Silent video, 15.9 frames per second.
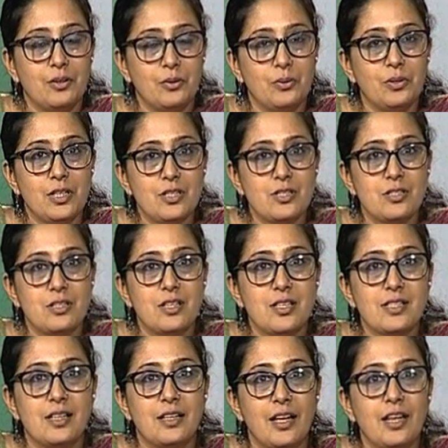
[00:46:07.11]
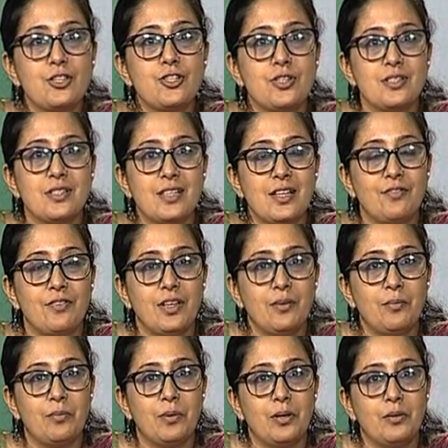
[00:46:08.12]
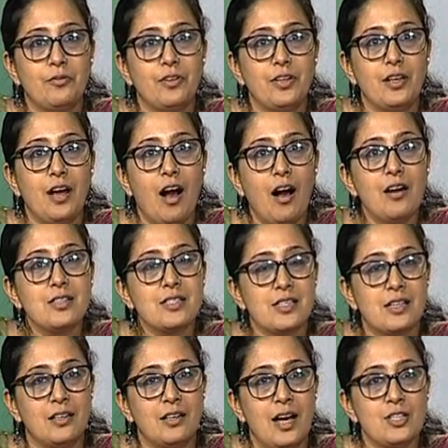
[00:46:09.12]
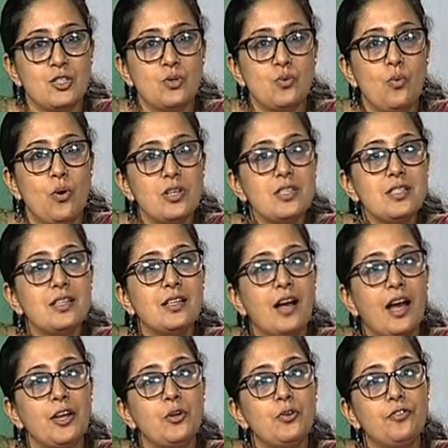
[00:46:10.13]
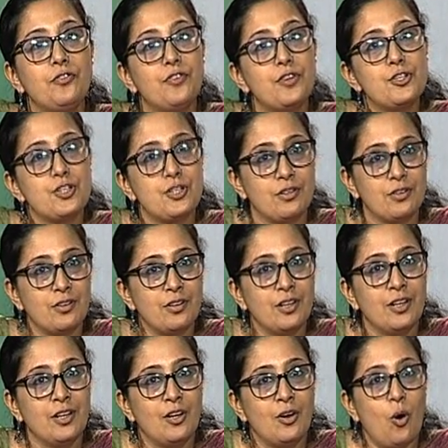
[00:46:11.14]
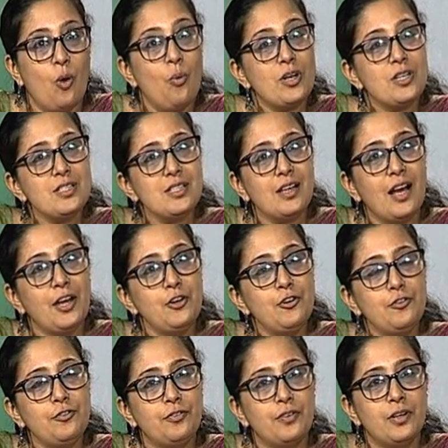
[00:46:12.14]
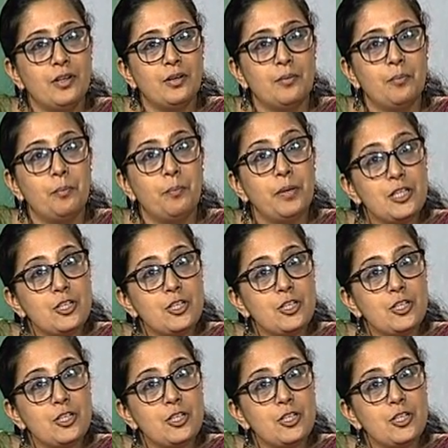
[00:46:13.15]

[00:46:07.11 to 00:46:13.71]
you know these these collections and we uh, we ask as to what is the kind of vision or what is the kind of uh,